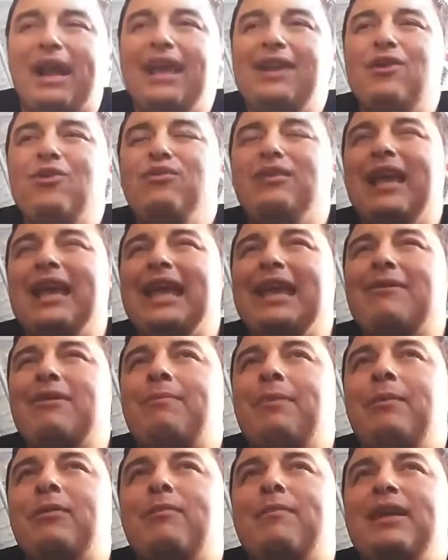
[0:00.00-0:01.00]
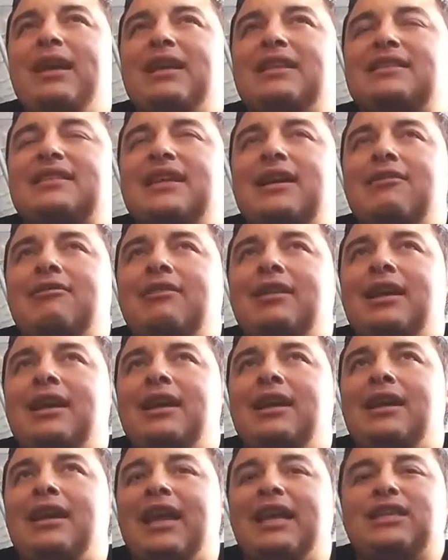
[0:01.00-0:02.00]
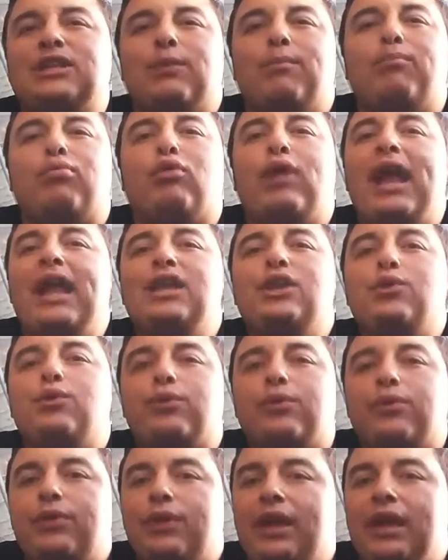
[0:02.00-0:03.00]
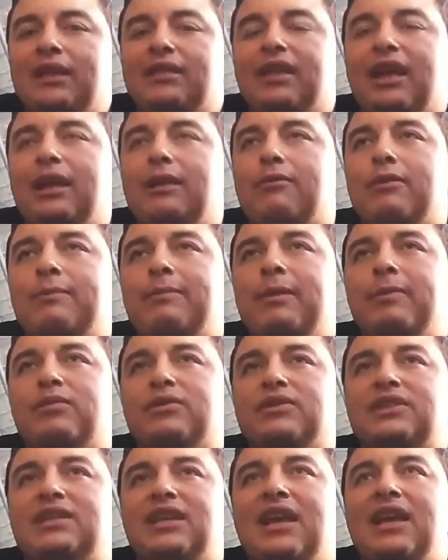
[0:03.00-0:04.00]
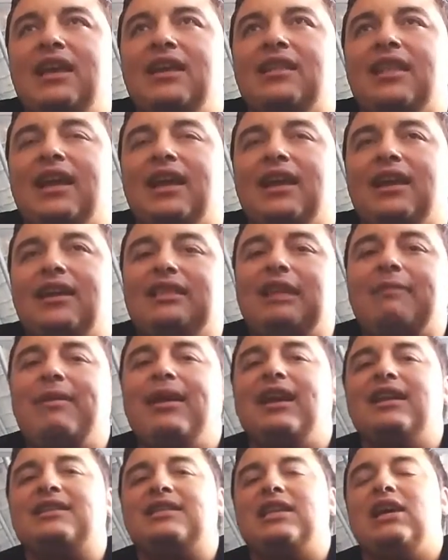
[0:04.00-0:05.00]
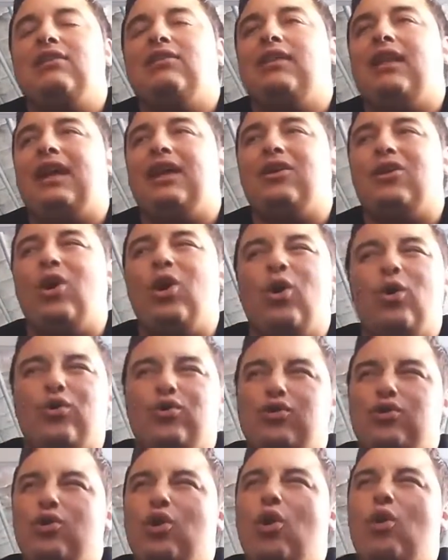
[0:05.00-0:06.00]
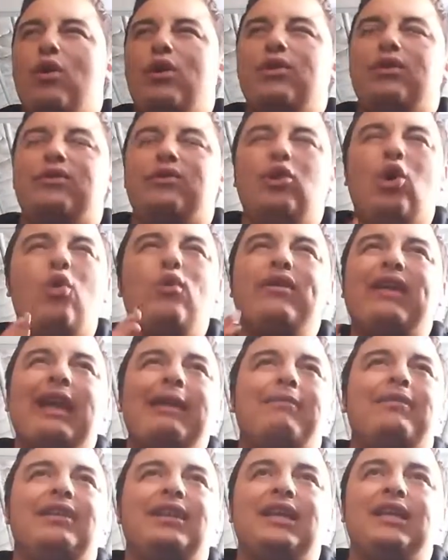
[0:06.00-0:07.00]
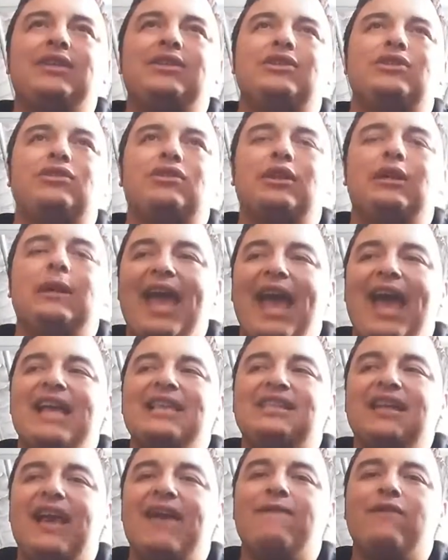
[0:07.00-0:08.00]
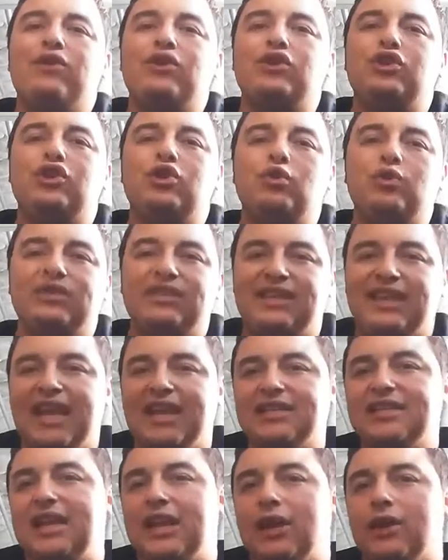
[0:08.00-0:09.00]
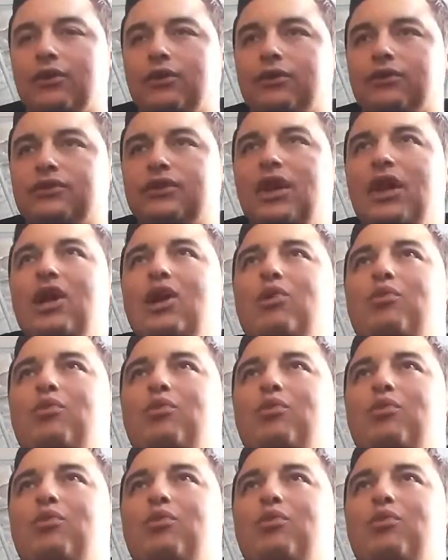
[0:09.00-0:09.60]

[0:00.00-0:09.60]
I don't like it when people make it sound like it's a brand new thing. When people say, they make it sound like, oh, no game in history has ever used guest characters.